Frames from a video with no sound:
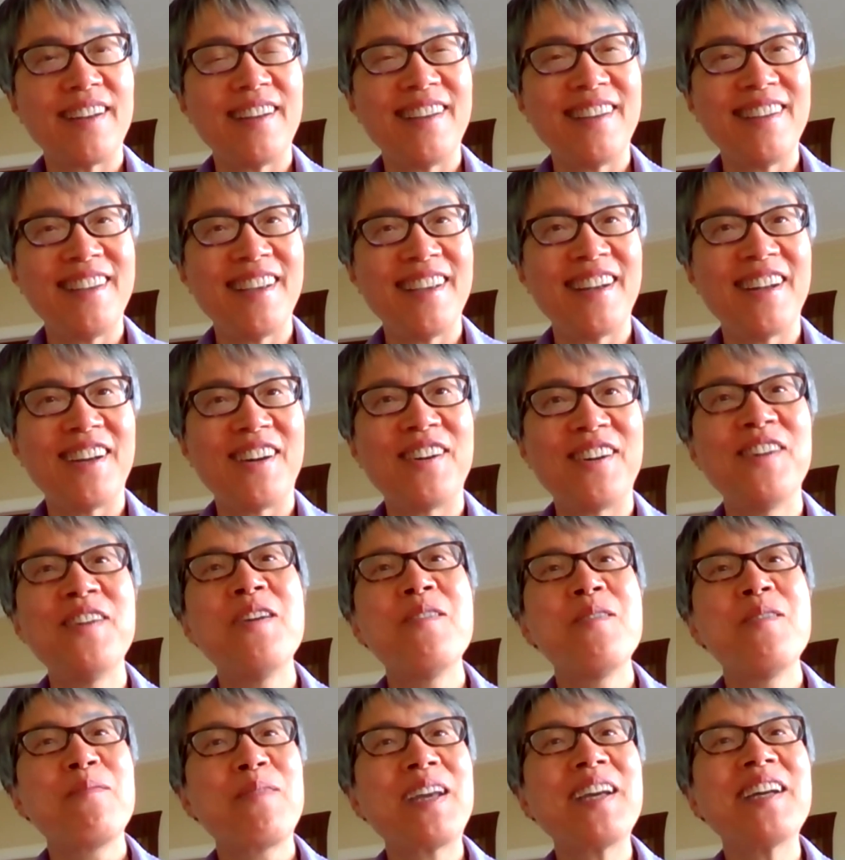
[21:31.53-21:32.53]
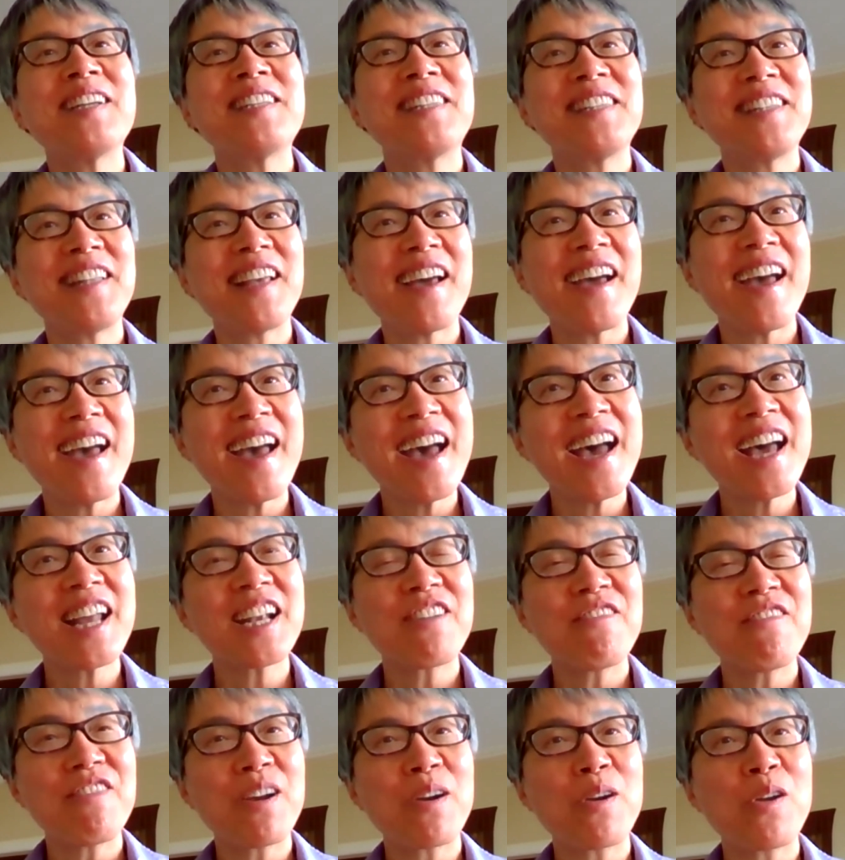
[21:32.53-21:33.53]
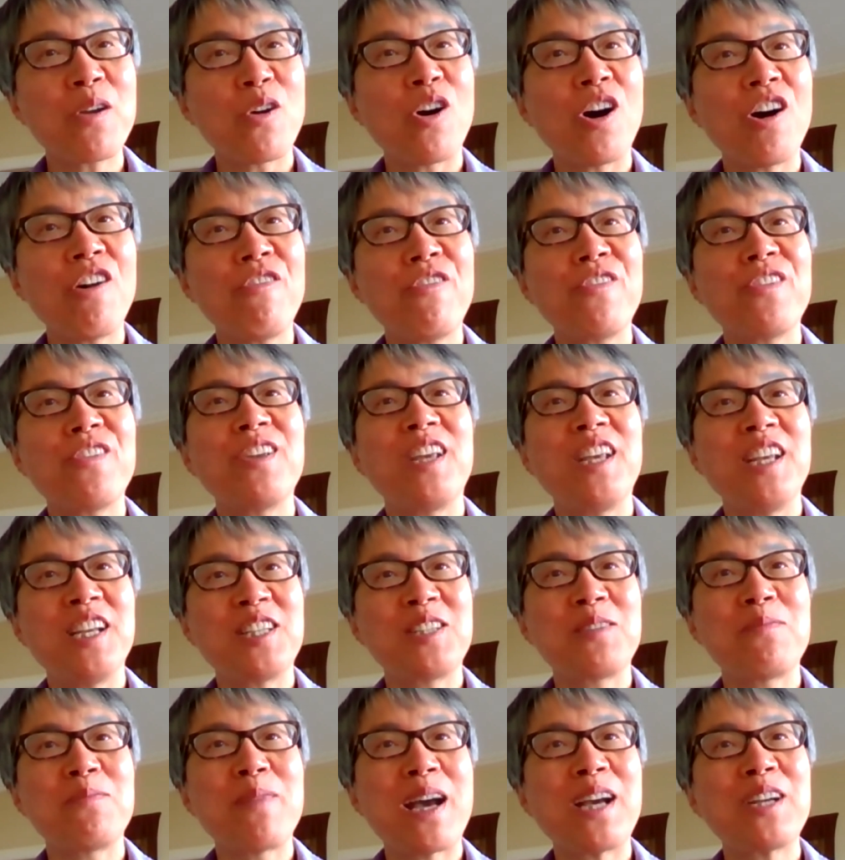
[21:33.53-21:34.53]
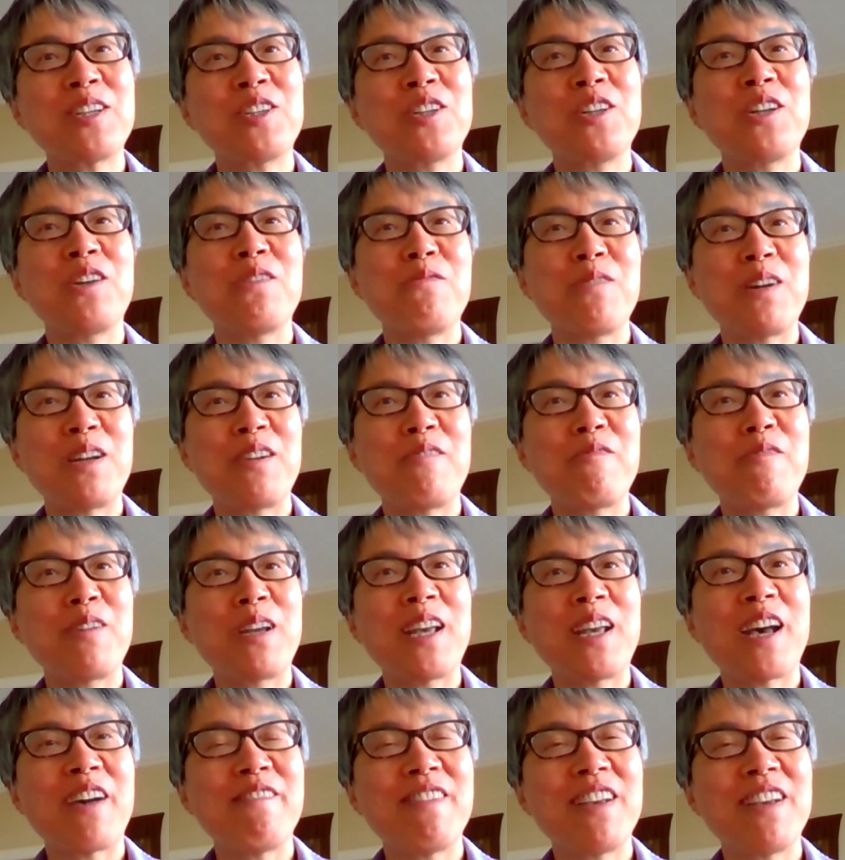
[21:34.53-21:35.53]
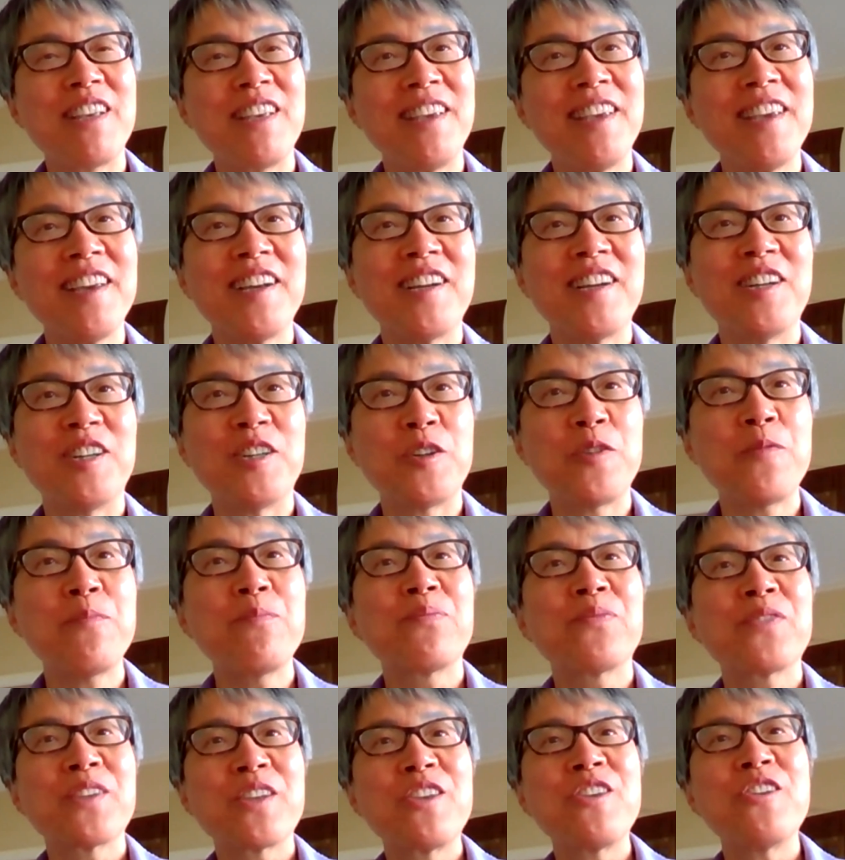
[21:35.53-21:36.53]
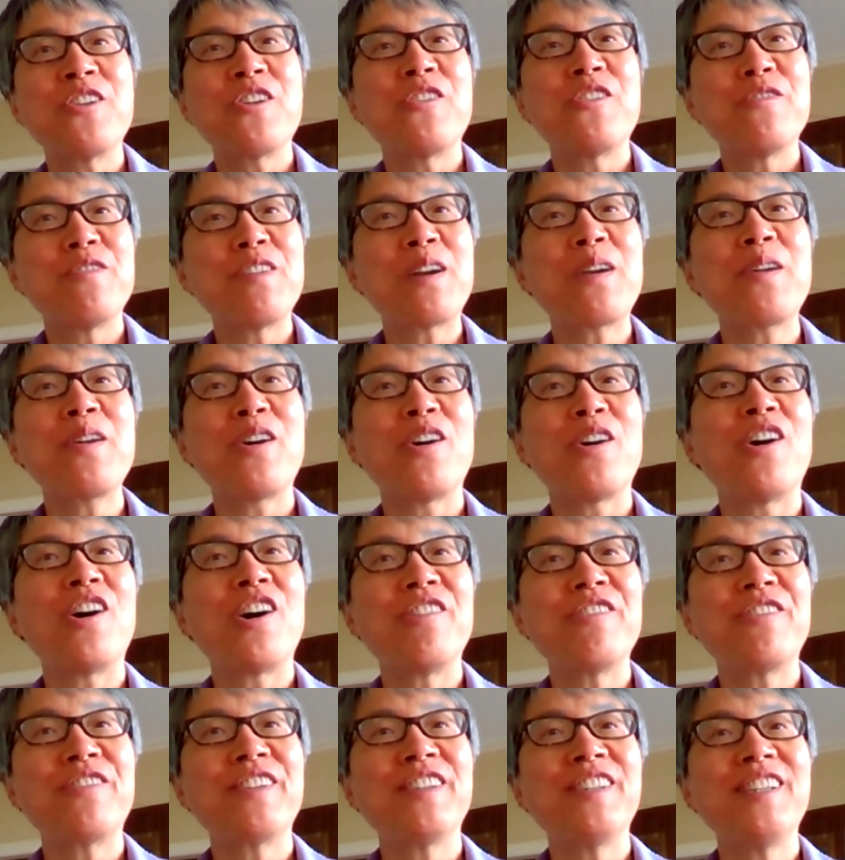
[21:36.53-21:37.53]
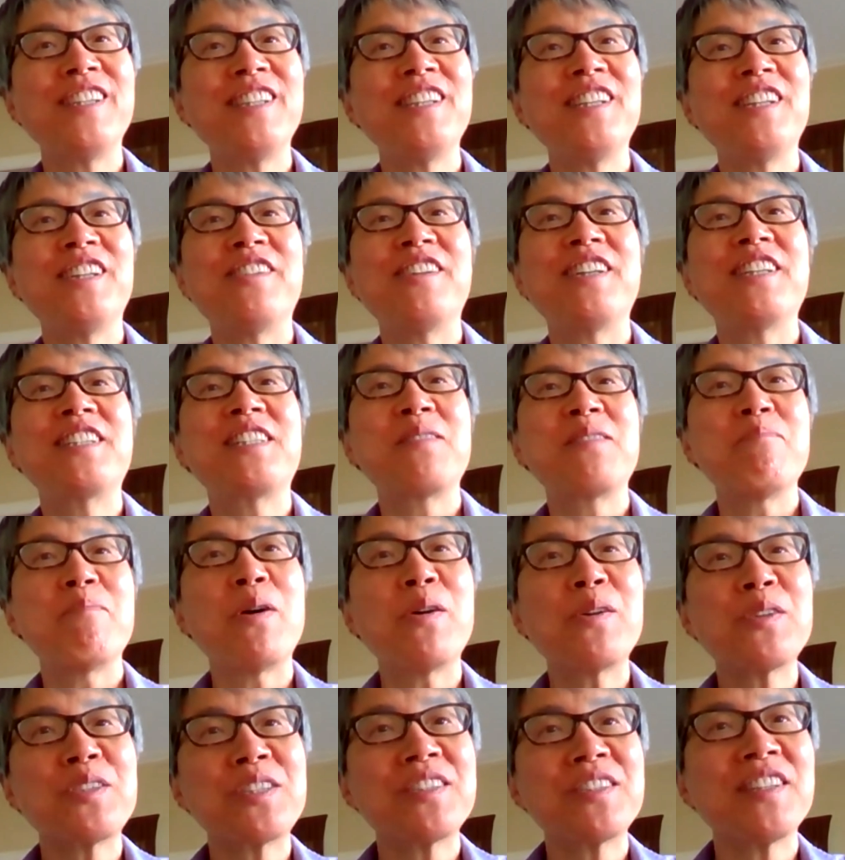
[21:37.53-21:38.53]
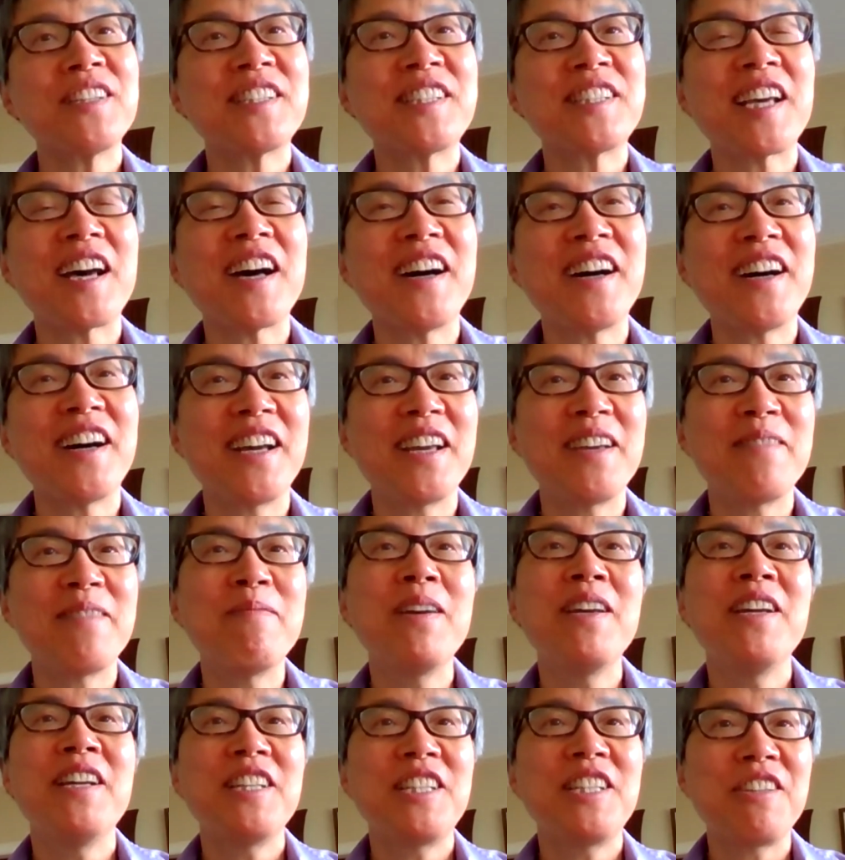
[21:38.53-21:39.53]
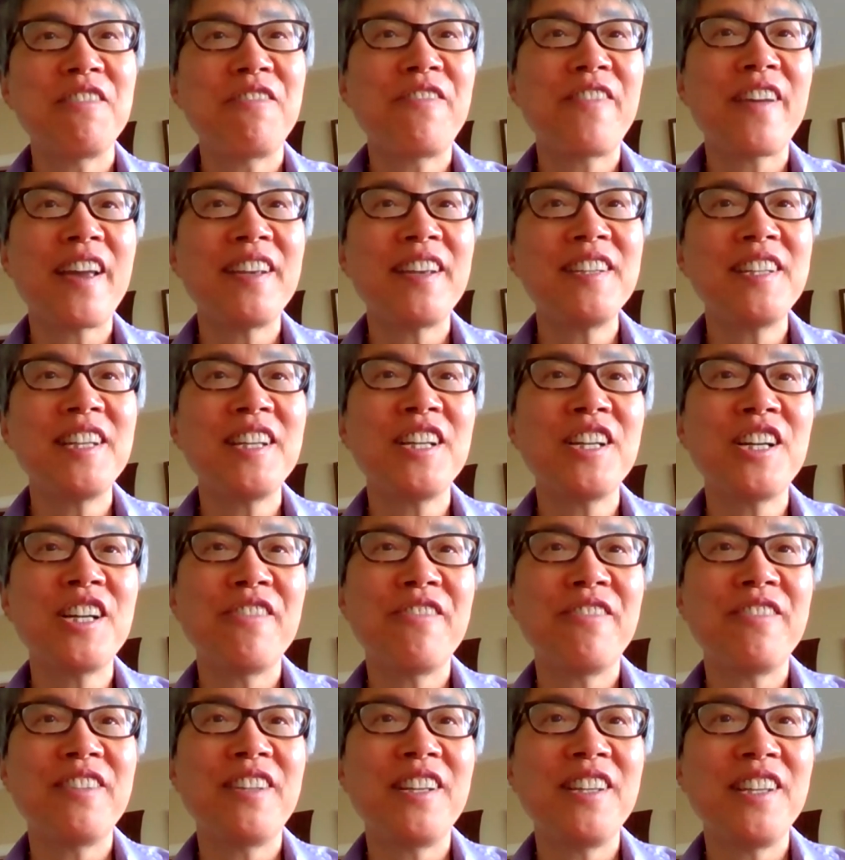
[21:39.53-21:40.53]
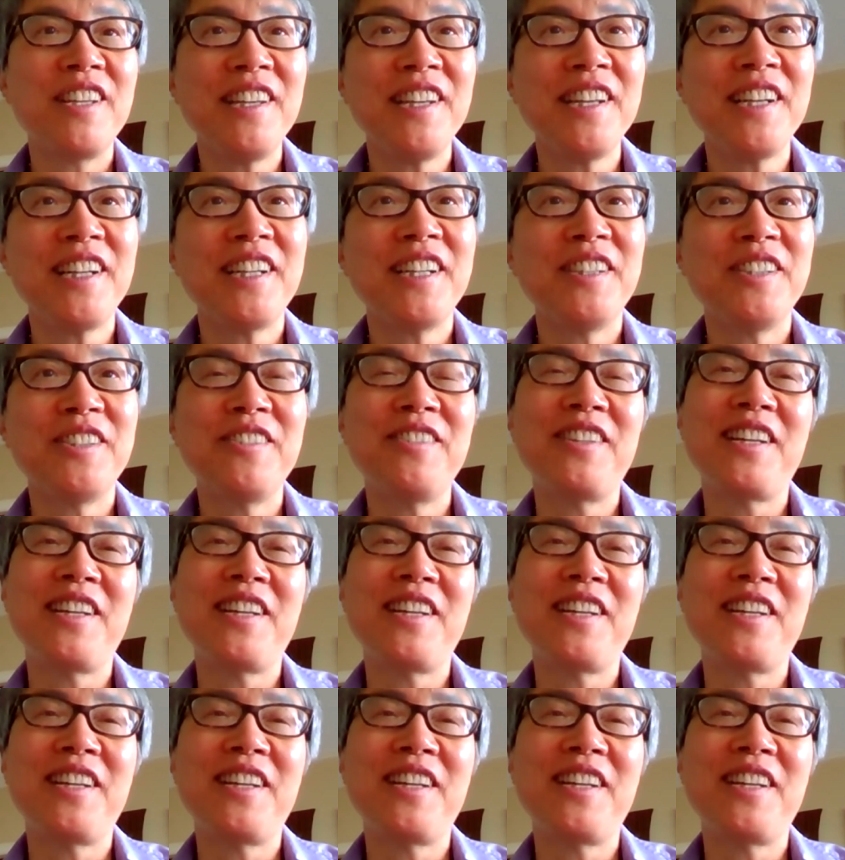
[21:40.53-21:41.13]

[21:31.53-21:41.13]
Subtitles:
because the head very often, especially when we have an ego, very often, it's most of the time defending of the ego.